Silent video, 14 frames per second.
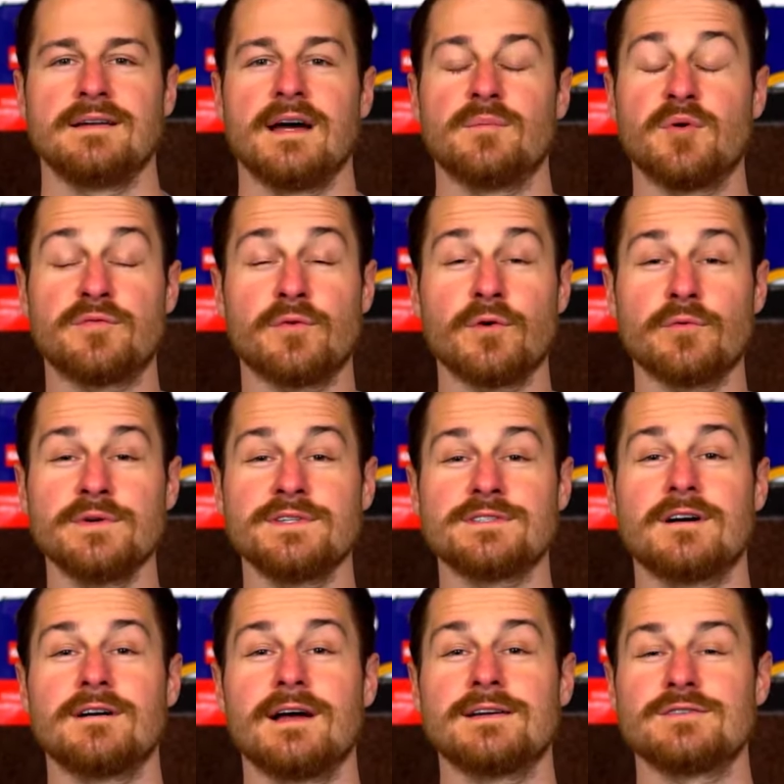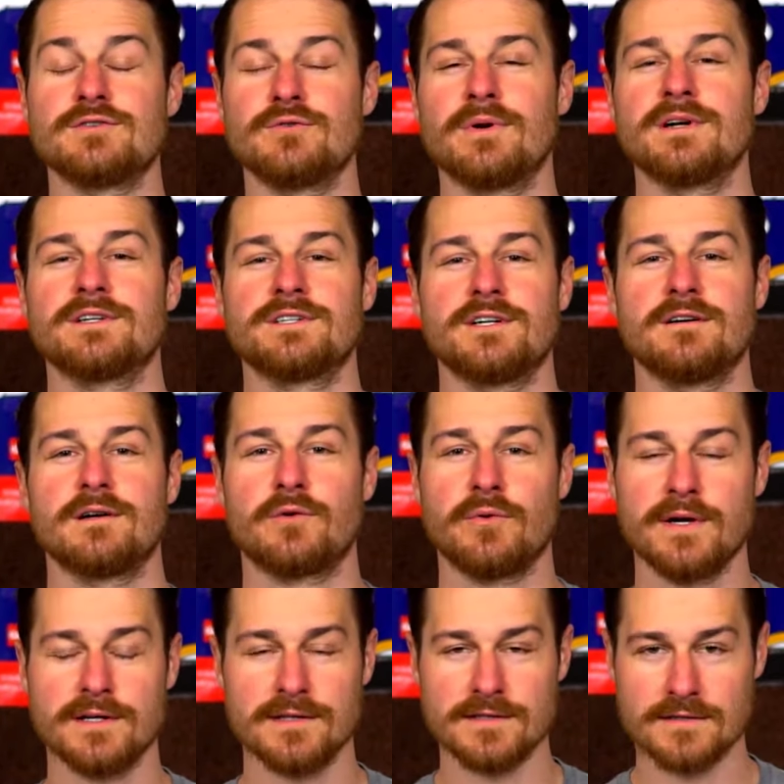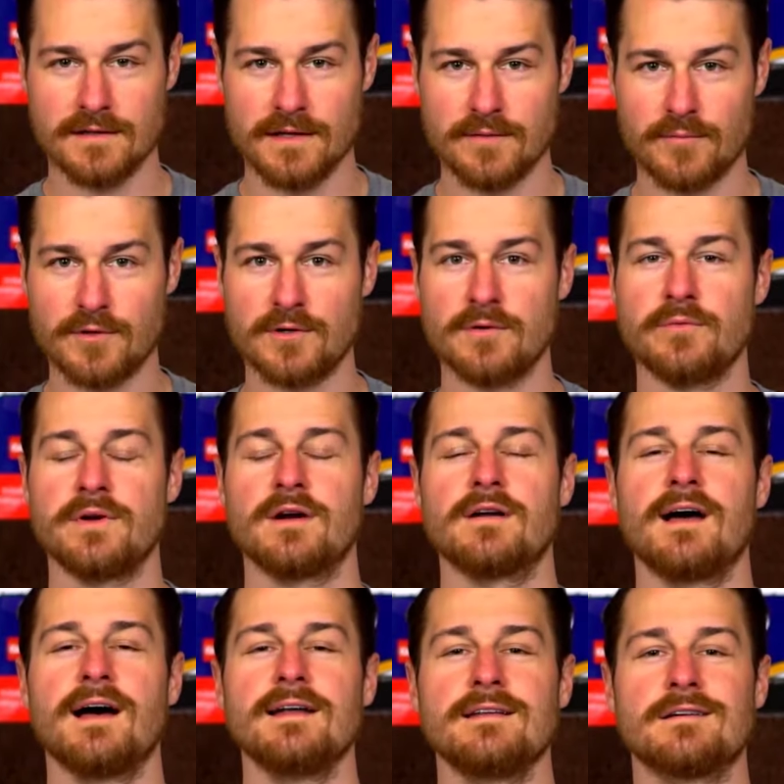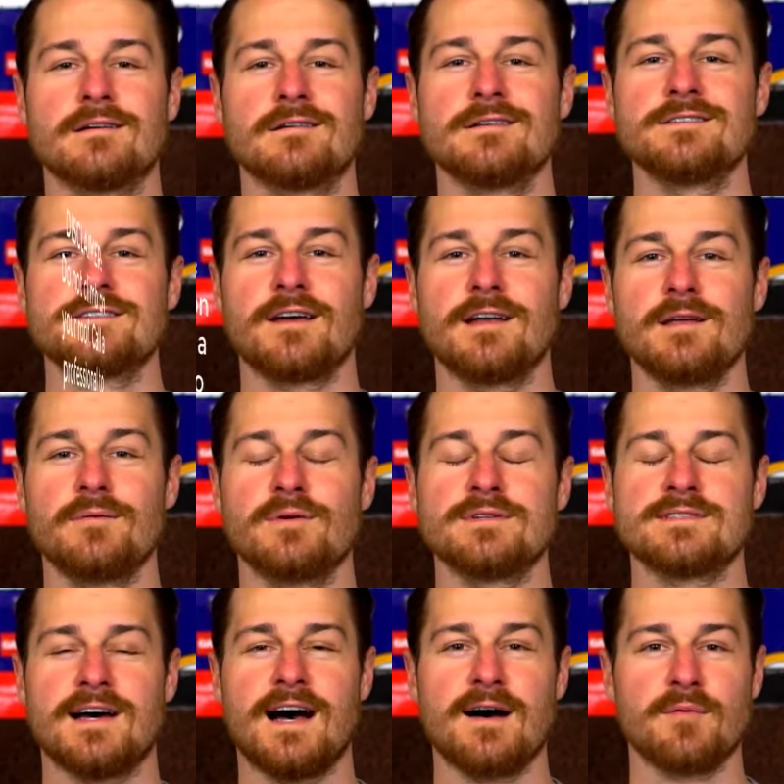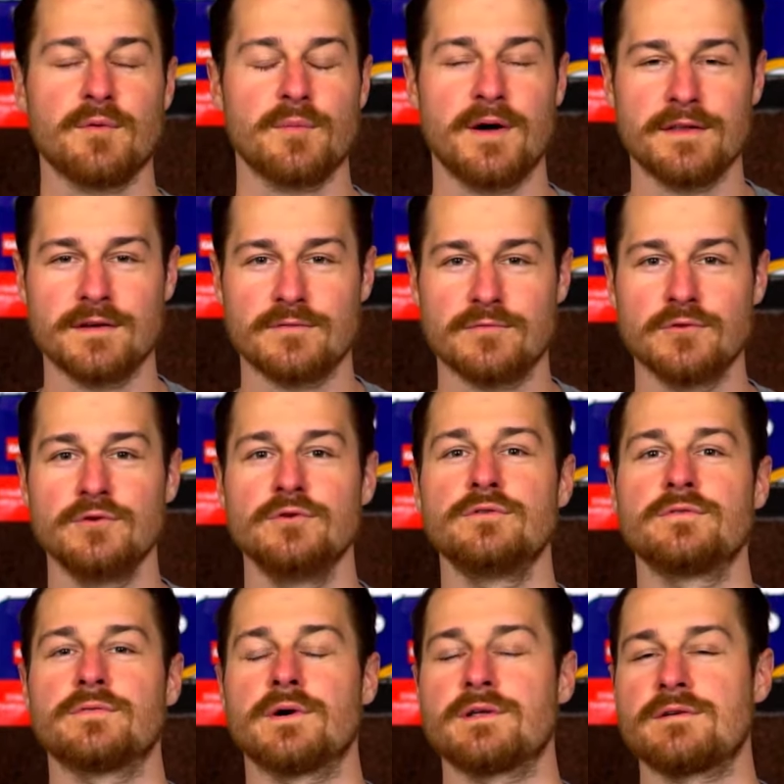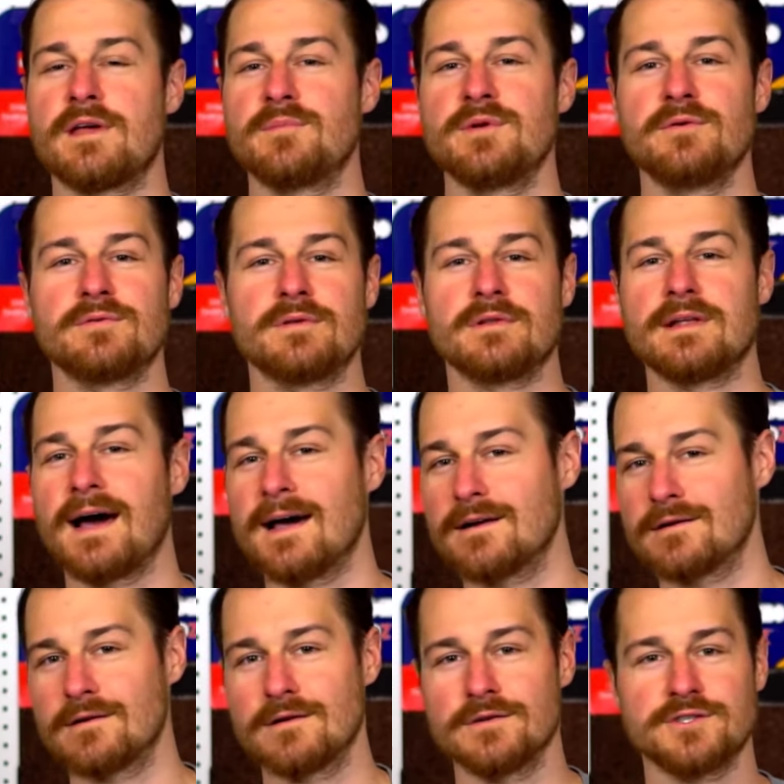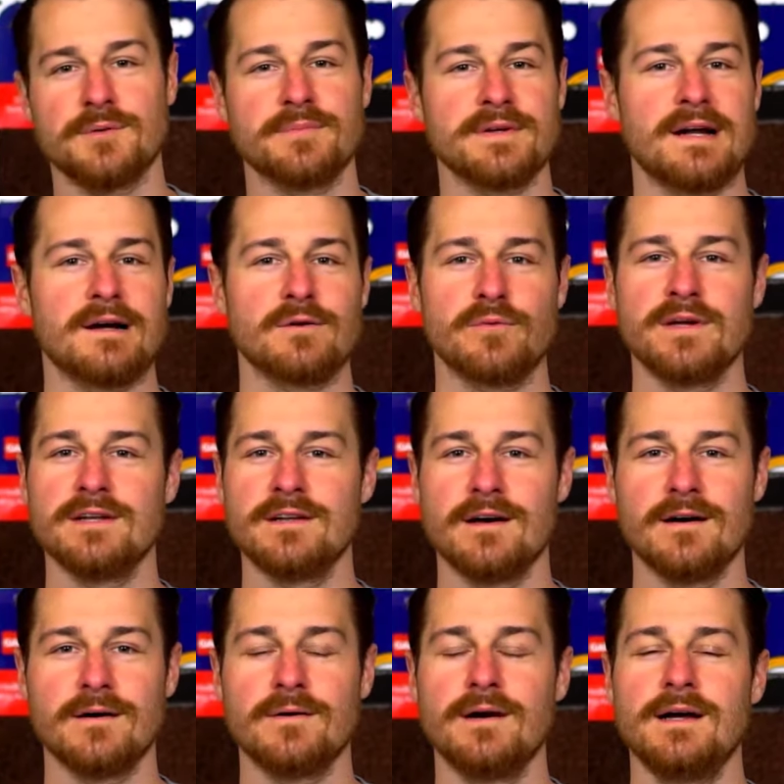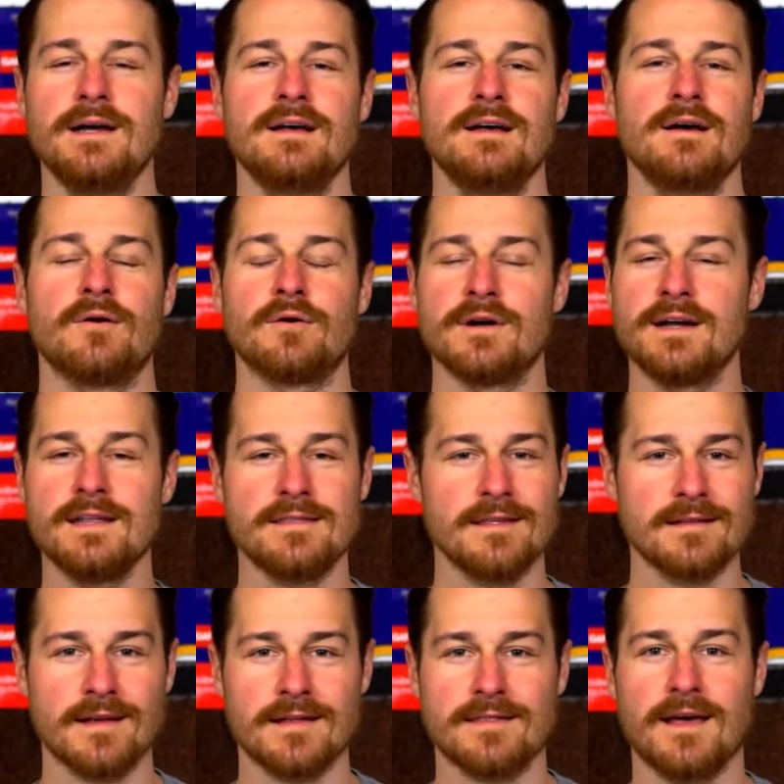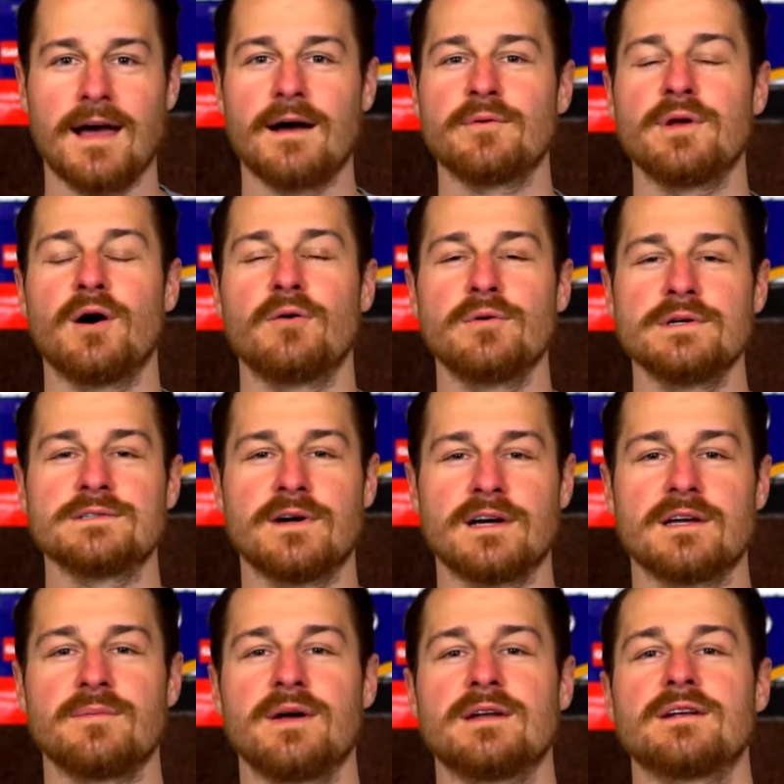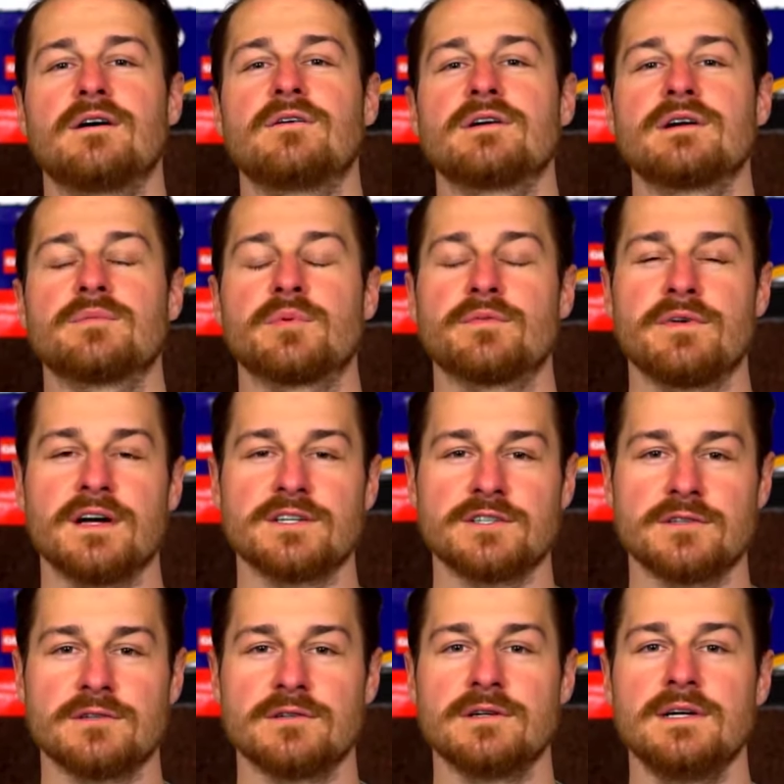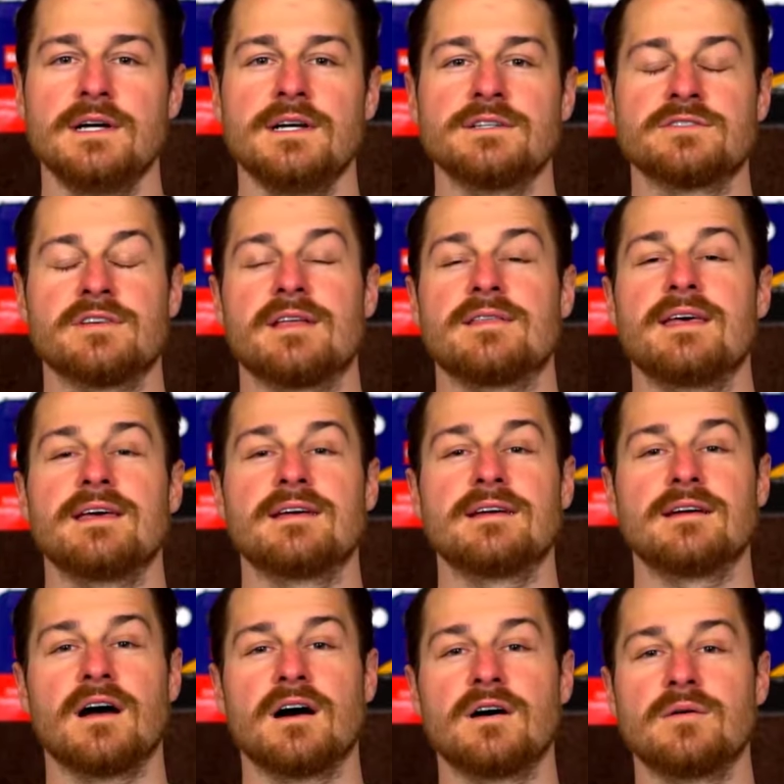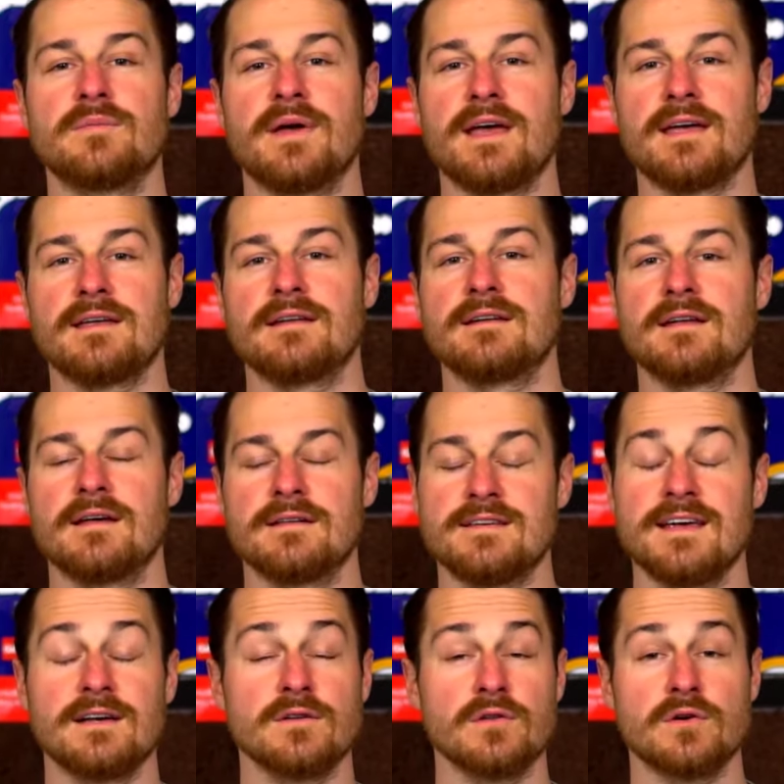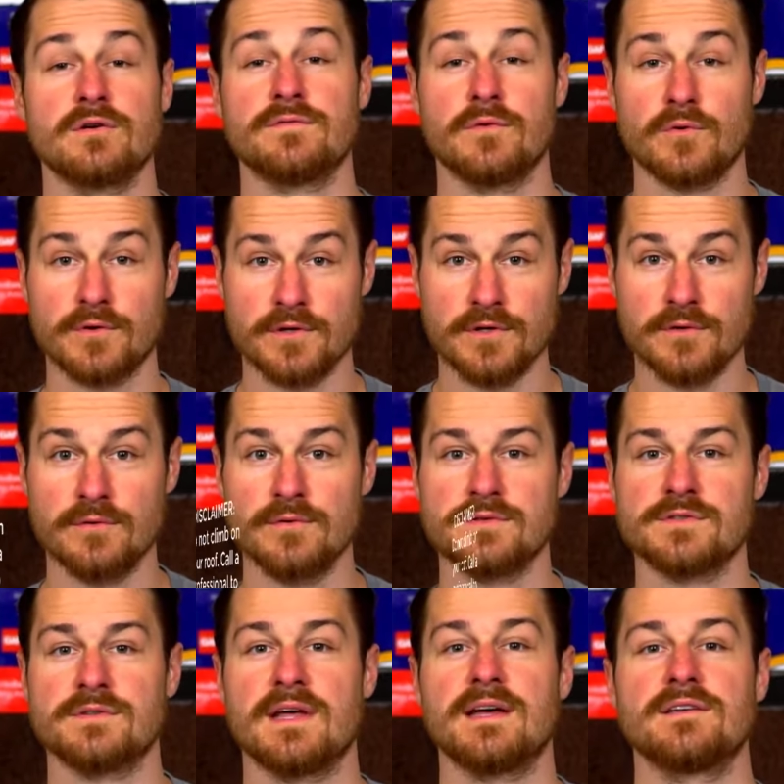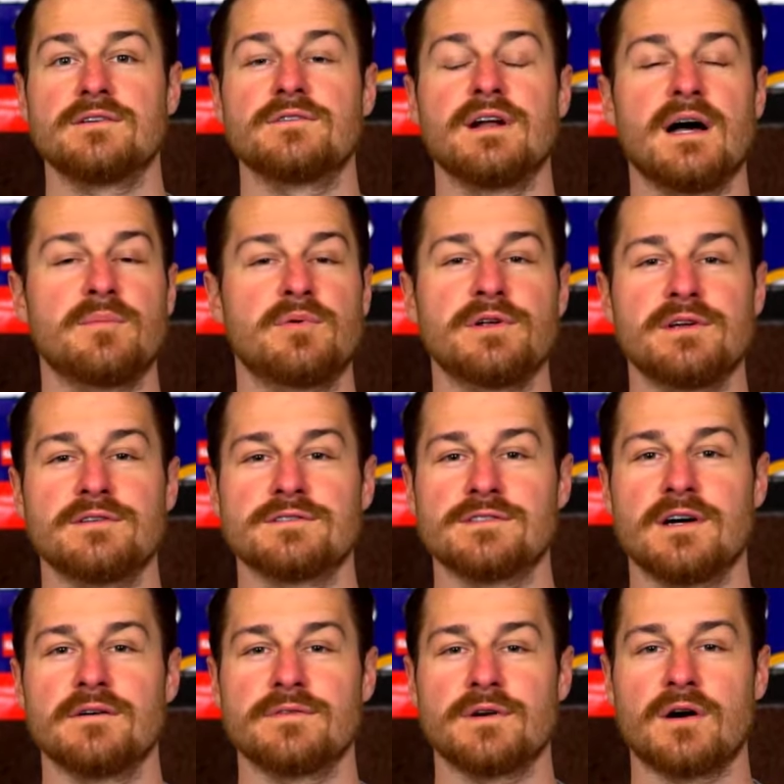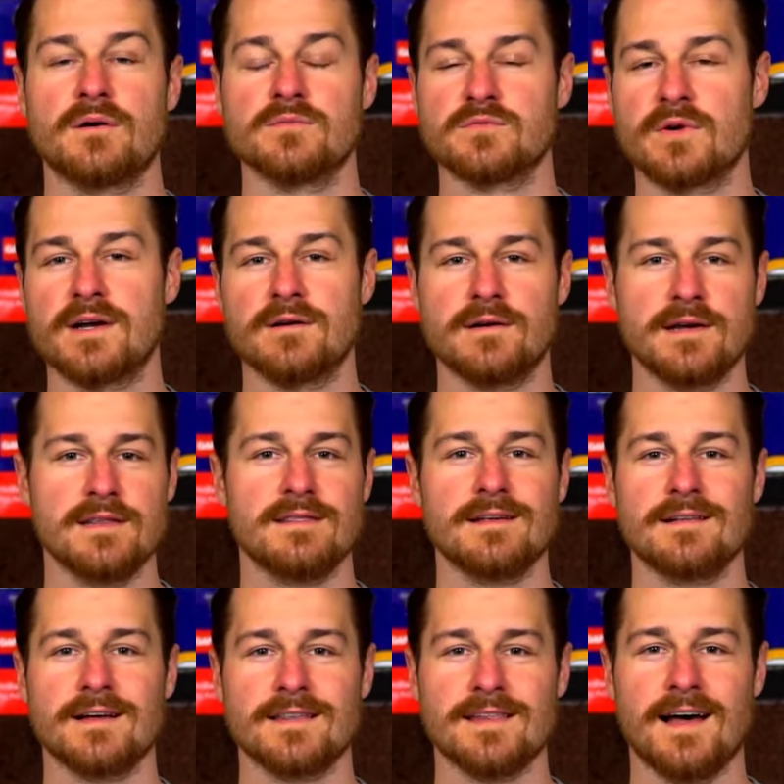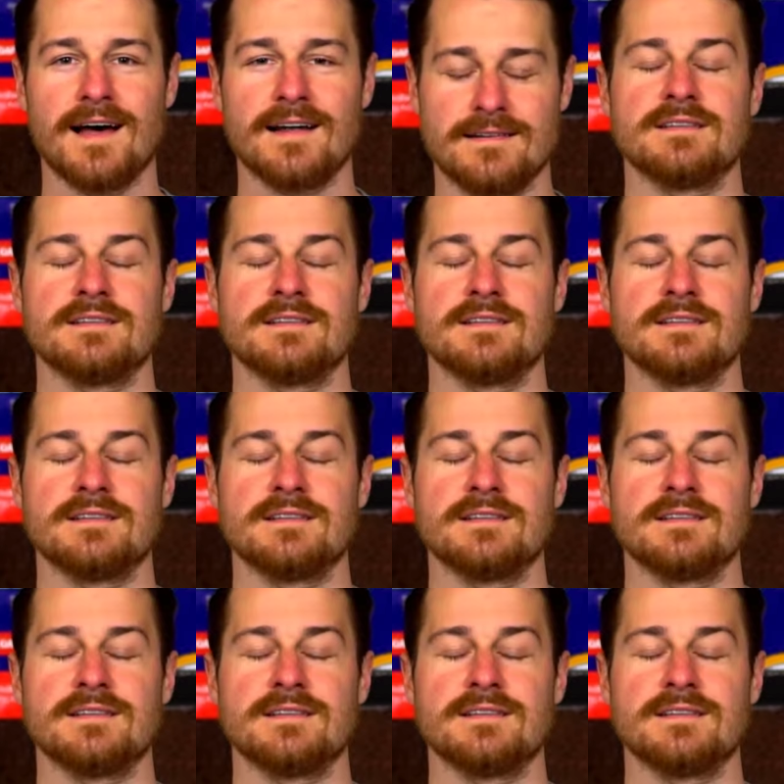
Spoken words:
Now, before we start, I do want to share a quick disclaimer. We are not encouraging anyone to hop up on their roof, whether that be with a ladder or jumping out a window or anything like that. We always recommend calling a professional so that they can come and take a look for you so that you're not putting yourself in harm's way or anything like that.